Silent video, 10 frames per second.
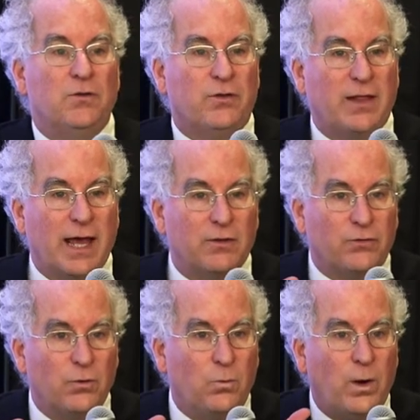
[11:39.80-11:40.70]
So that
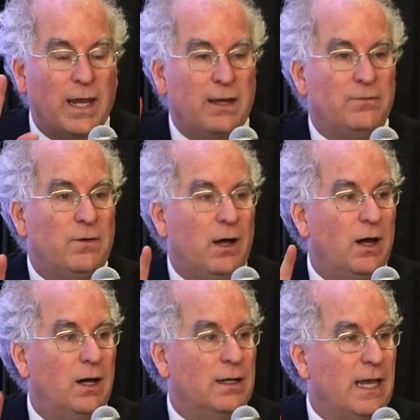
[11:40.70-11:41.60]
sort of wave
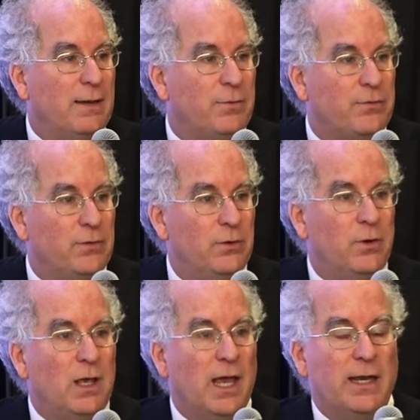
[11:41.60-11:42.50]
came
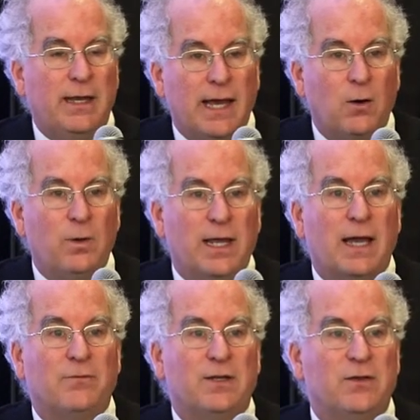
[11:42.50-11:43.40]
through, and now we
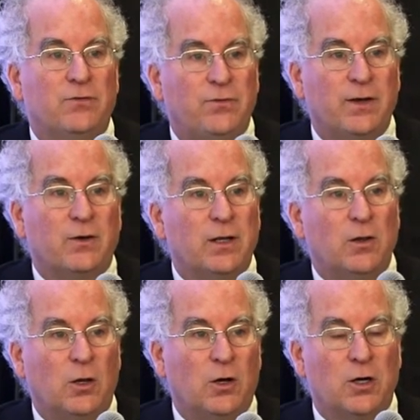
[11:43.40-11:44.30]
have these very
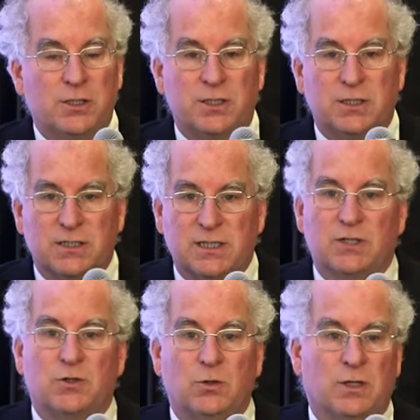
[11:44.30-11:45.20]
large
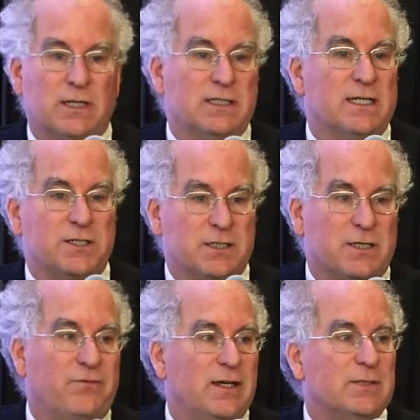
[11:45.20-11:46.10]
central organizations,
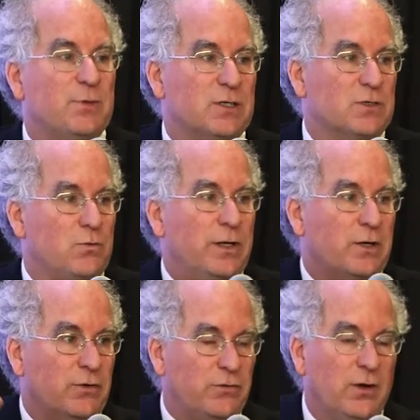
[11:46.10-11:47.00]
the Facebooks,
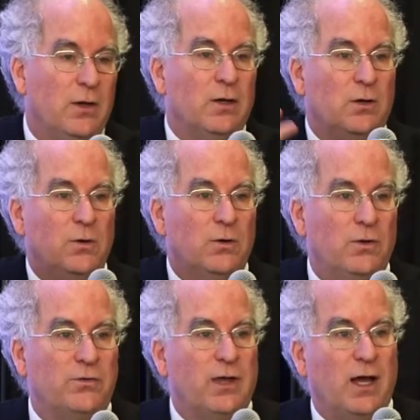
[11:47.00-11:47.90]
Twitters,
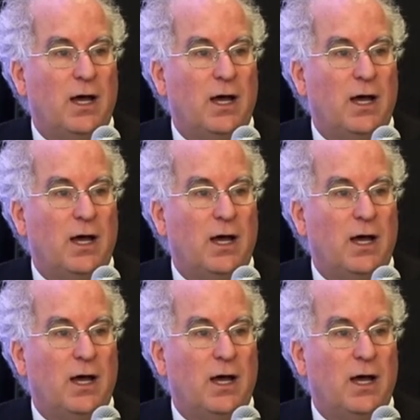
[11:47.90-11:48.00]
Googles,